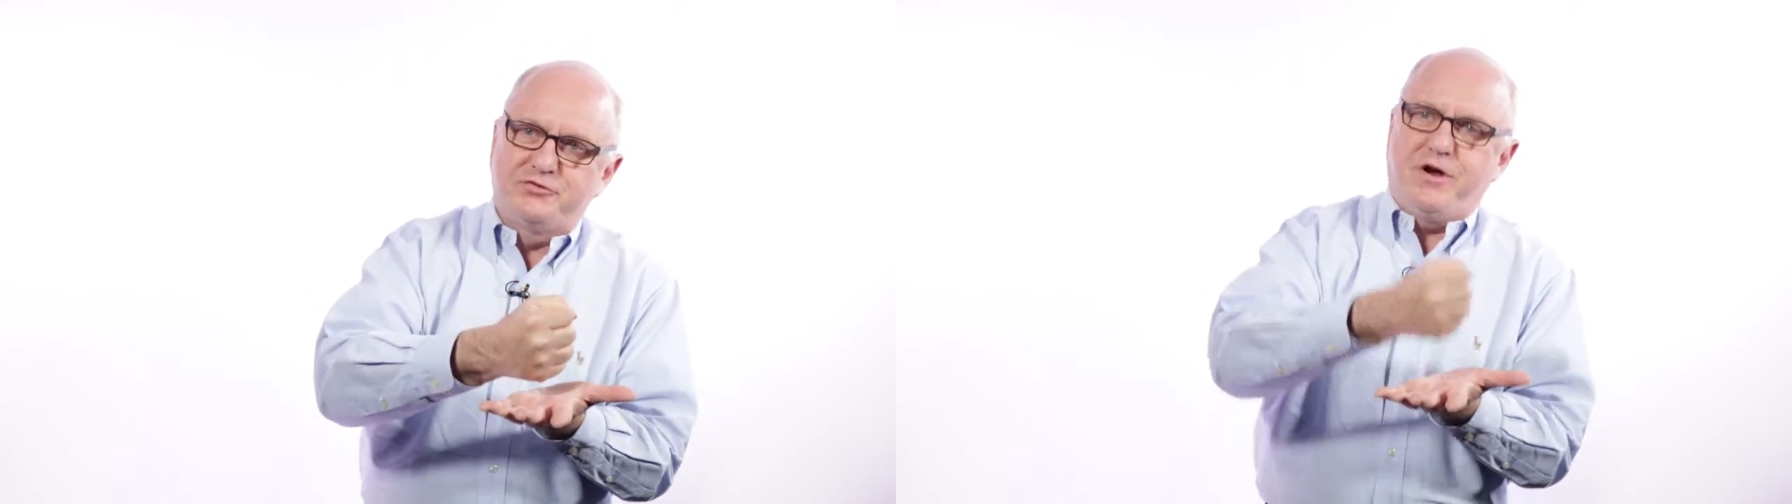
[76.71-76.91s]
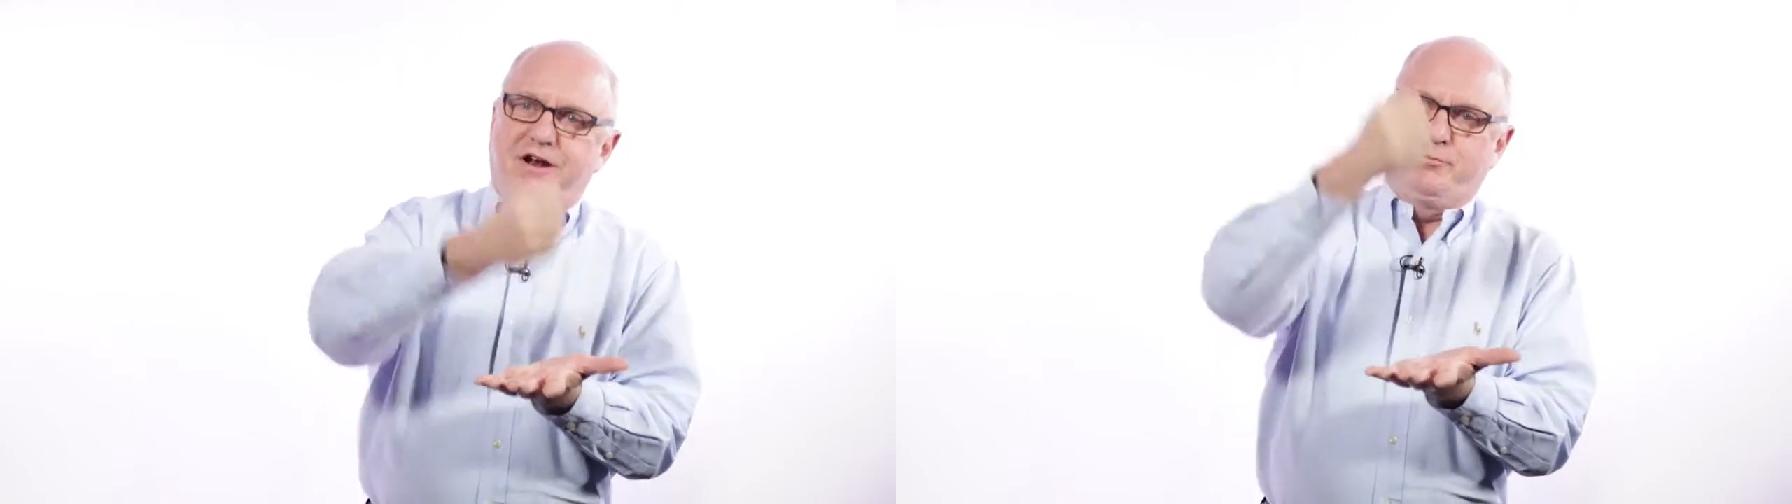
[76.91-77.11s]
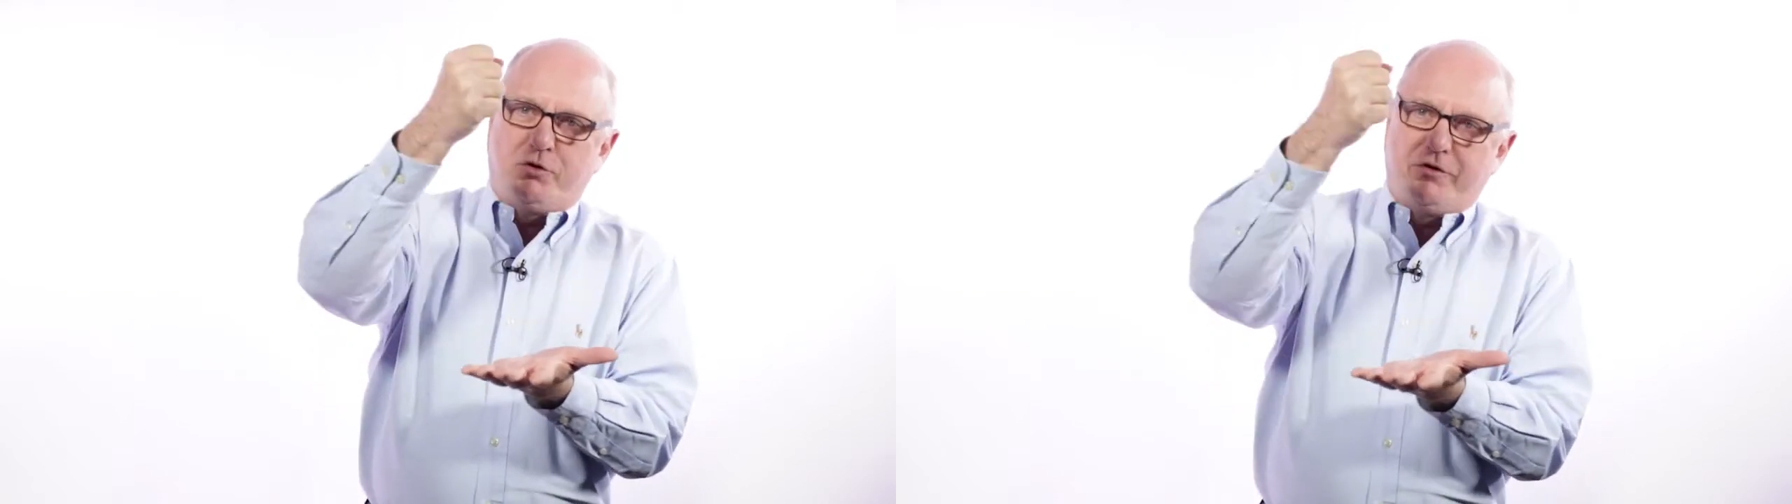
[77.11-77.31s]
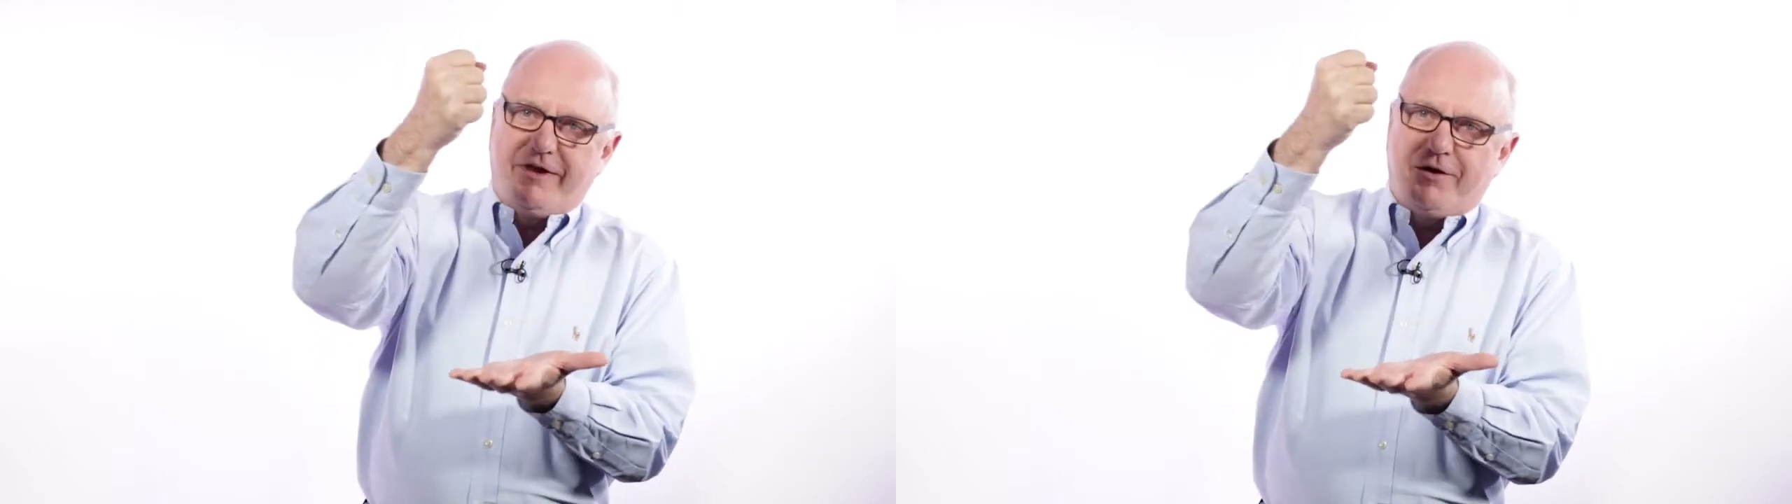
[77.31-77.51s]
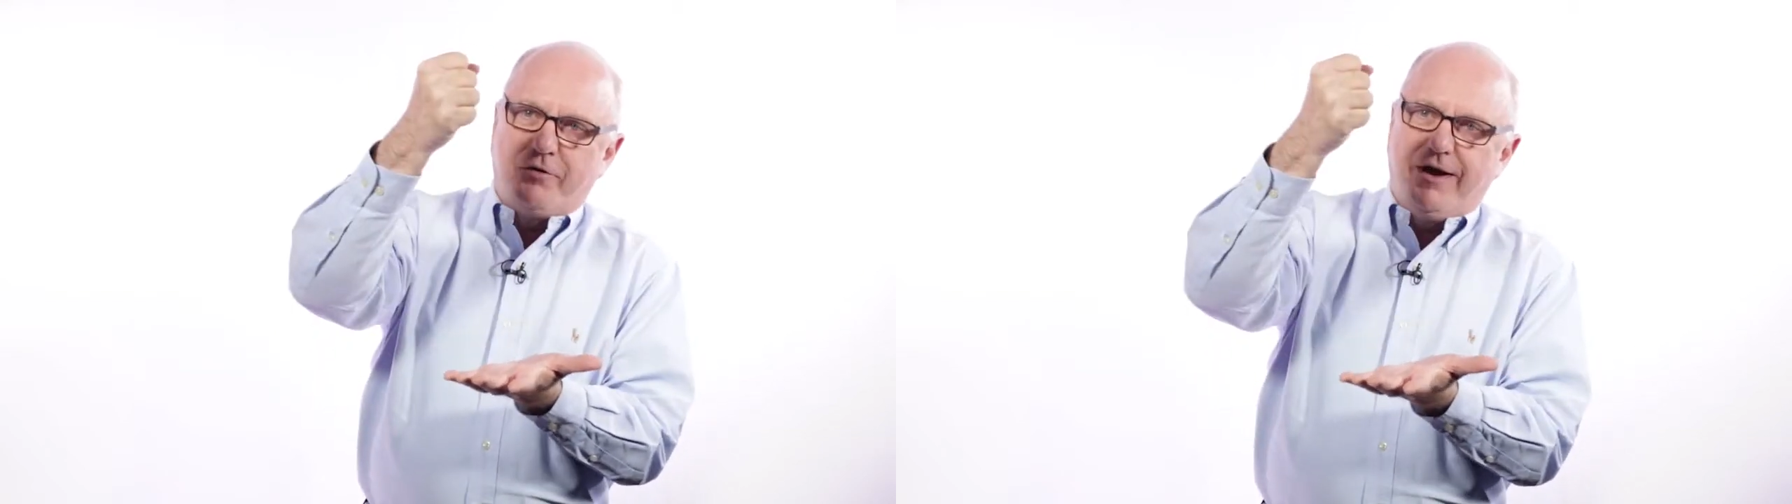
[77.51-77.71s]
try to pull
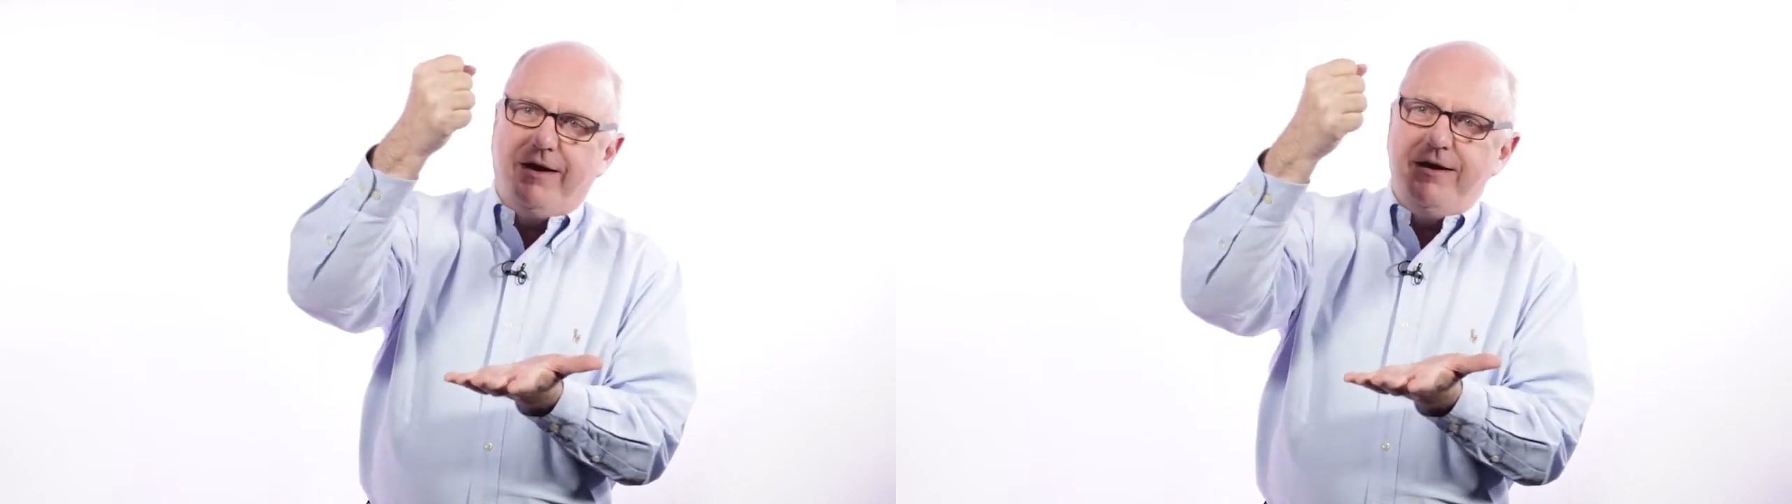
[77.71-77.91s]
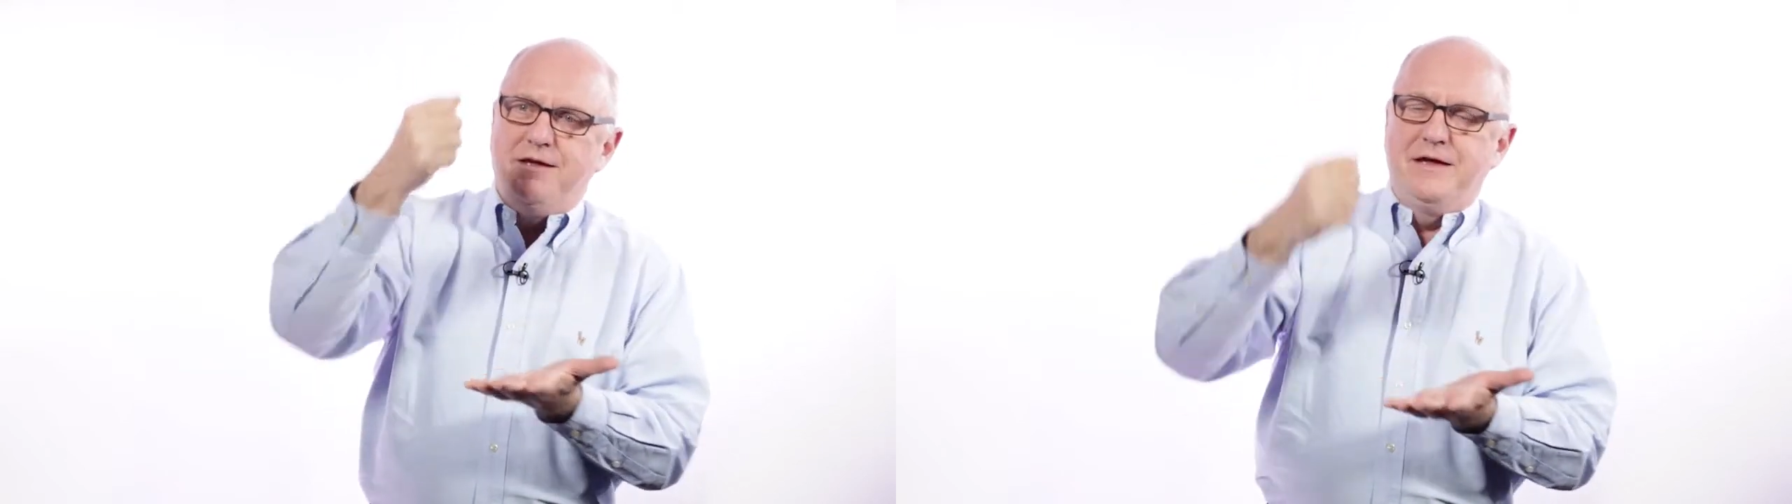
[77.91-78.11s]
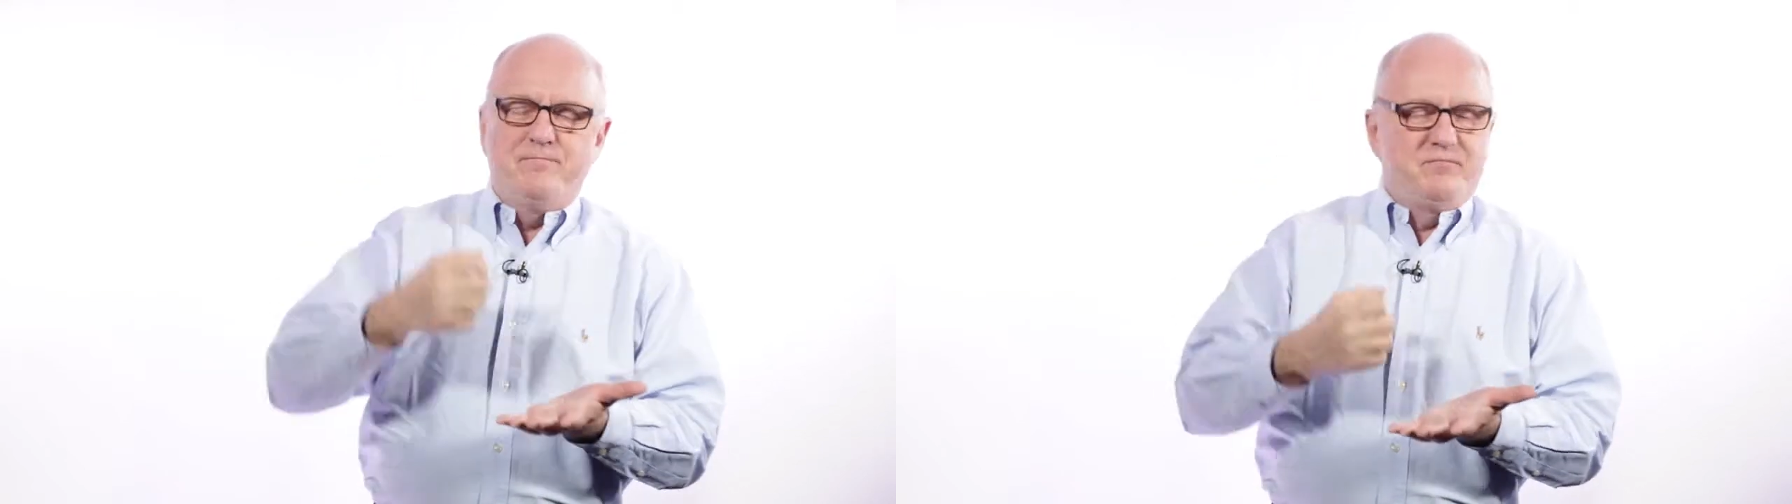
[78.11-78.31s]
that away,